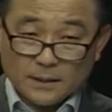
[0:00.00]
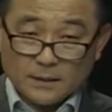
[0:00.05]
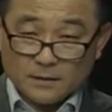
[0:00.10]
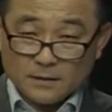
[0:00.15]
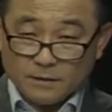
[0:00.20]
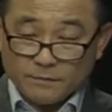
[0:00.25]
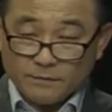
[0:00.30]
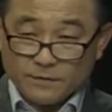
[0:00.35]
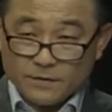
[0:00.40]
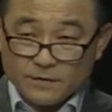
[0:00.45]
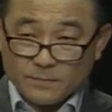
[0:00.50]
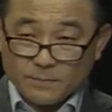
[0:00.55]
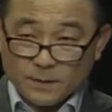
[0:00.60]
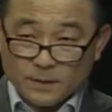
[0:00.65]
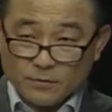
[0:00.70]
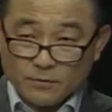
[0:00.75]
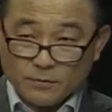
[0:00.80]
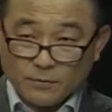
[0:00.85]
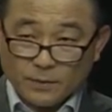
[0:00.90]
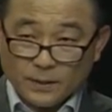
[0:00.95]
the difference
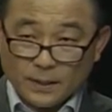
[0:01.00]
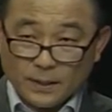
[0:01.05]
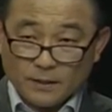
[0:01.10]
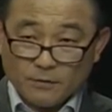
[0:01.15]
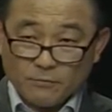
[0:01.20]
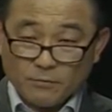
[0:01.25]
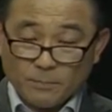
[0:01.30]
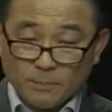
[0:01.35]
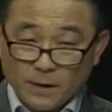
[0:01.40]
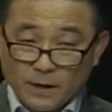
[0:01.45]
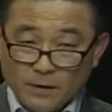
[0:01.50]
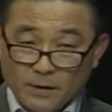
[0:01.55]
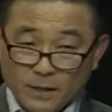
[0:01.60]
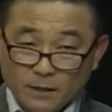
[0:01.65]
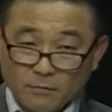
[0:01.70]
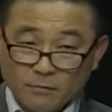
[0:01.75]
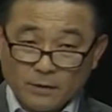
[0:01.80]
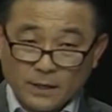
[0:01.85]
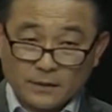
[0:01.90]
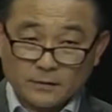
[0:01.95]
between repair
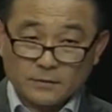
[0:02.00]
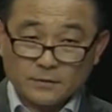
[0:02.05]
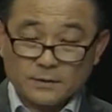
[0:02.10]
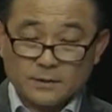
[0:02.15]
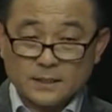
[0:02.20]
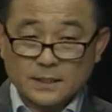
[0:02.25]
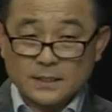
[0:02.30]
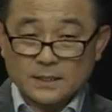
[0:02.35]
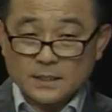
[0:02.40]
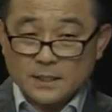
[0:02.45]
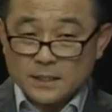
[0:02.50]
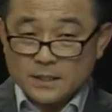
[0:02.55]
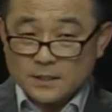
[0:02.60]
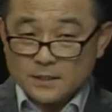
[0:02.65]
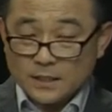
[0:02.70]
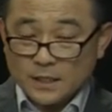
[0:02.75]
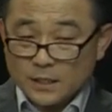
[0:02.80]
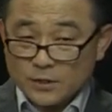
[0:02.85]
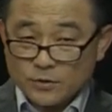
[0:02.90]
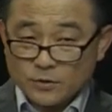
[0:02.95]
and corrections. And
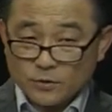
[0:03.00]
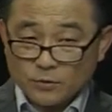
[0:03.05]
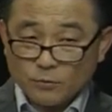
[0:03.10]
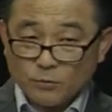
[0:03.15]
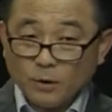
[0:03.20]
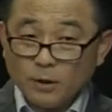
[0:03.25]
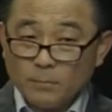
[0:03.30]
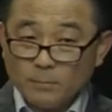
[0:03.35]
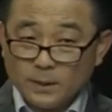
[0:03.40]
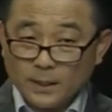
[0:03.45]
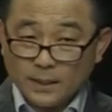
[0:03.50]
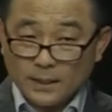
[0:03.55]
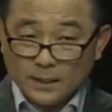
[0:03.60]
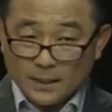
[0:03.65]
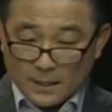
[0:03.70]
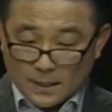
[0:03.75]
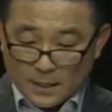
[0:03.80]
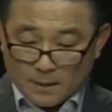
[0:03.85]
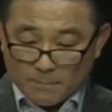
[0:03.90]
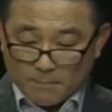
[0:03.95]
this issue will be
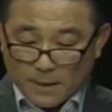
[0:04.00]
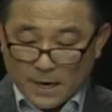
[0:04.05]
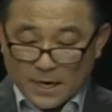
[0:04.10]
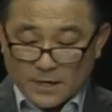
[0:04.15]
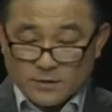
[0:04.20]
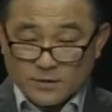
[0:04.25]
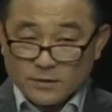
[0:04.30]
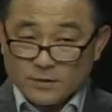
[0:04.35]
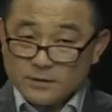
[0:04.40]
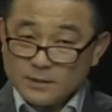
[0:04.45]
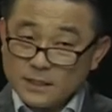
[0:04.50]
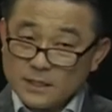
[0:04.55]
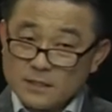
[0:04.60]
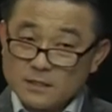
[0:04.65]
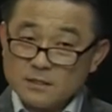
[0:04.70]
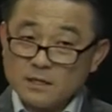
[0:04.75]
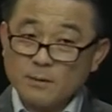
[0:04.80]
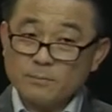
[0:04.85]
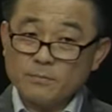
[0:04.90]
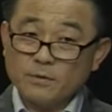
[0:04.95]
mentioned
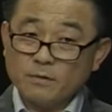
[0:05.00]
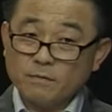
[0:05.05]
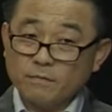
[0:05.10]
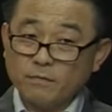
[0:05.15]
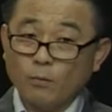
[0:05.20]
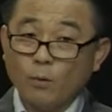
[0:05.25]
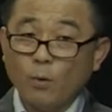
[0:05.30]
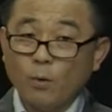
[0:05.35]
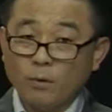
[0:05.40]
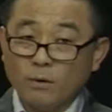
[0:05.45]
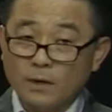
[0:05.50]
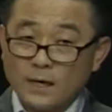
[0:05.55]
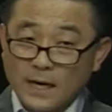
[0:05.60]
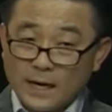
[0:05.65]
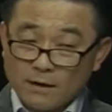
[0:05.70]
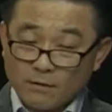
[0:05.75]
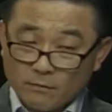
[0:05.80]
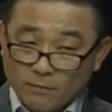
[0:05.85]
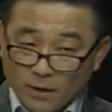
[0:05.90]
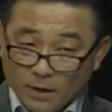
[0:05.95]
in chapter 4
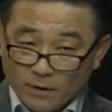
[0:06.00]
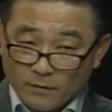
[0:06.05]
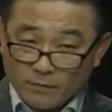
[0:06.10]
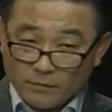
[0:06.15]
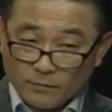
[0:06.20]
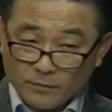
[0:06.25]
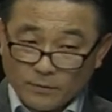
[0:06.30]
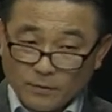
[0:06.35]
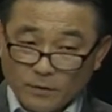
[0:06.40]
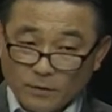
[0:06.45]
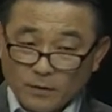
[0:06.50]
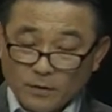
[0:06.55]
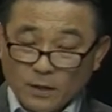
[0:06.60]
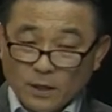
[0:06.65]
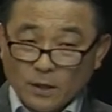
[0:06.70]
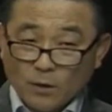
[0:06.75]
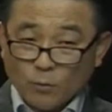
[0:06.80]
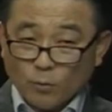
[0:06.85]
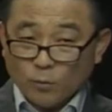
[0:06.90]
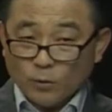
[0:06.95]
later on, so
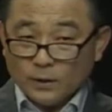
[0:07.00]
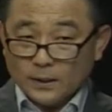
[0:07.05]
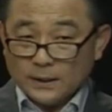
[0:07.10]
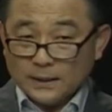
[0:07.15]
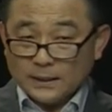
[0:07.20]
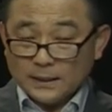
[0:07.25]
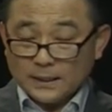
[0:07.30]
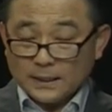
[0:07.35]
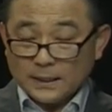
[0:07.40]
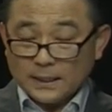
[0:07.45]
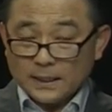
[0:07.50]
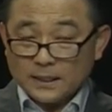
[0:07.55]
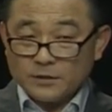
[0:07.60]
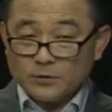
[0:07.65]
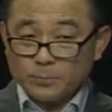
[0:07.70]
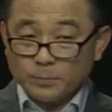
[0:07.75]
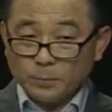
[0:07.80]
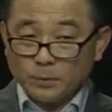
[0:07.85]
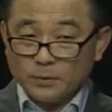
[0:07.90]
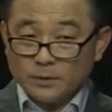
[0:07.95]
we'll
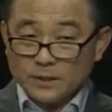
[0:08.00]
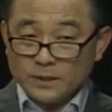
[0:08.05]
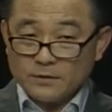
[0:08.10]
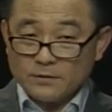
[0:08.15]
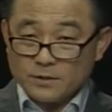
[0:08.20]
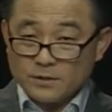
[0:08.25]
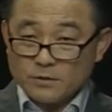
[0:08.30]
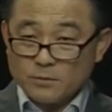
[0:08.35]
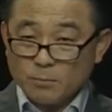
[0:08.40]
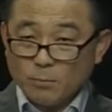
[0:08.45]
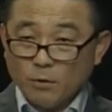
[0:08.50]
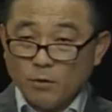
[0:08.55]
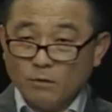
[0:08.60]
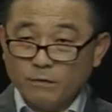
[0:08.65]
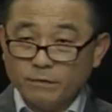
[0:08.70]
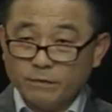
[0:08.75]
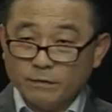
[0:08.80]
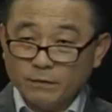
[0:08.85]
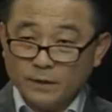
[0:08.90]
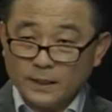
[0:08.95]
explore this issue more
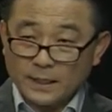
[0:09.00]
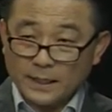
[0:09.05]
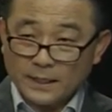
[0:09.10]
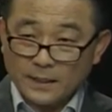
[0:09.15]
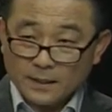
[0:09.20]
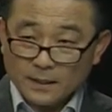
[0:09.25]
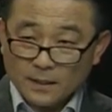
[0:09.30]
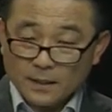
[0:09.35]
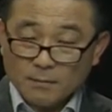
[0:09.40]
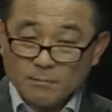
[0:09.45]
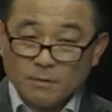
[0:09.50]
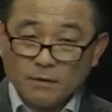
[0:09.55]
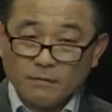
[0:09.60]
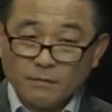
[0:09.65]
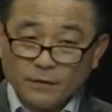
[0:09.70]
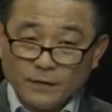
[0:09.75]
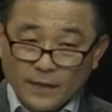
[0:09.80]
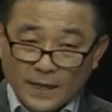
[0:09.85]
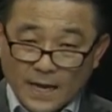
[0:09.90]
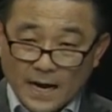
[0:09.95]
fully. But
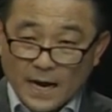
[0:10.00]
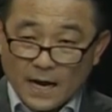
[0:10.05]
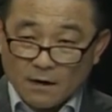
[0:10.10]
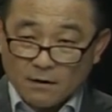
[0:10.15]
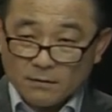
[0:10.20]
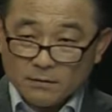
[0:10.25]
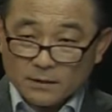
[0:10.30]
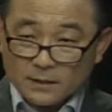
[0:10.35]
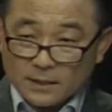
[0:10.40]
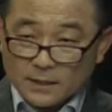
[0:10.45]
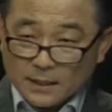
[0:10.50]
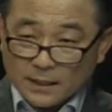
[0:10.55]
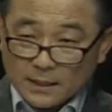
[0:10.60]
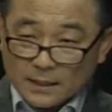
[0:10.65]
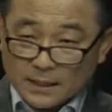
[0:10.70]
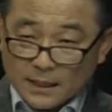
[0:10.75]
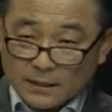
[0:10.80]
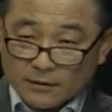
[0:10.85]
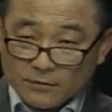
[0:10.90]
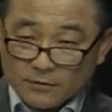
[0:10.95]
for now,
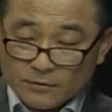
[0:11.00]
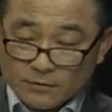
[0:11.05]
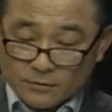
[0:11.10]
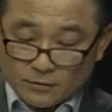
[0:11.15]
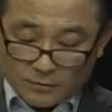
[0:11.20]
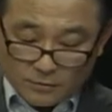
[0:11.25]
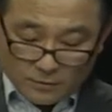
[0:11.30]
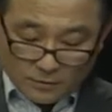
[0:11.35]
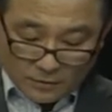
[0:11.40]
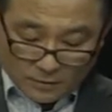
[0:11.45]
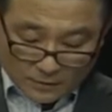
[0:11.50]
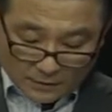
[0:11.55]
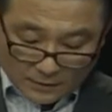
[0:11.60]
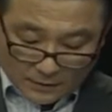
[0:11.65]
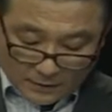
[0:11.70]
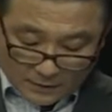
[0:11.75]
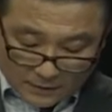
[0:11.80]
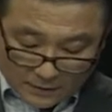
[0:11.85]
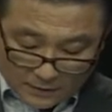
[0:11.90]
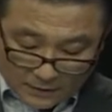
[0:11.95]
I'd like you to
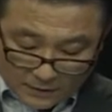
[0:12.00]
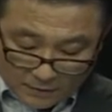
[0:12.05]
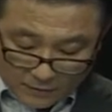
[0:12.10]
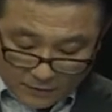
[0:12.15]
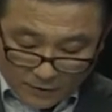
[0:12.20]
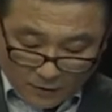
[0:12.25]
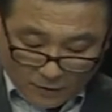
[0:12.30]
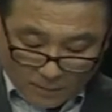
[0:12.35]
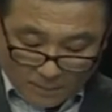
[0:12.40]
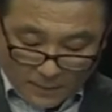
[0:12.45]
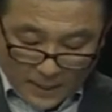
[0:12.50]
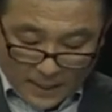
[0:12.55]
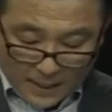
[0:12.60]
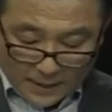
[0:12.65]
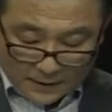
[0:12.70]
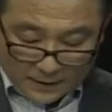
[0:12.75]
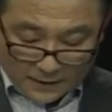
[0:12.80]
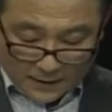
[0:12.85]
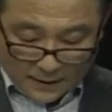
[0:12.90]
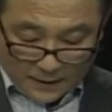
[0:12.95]
think about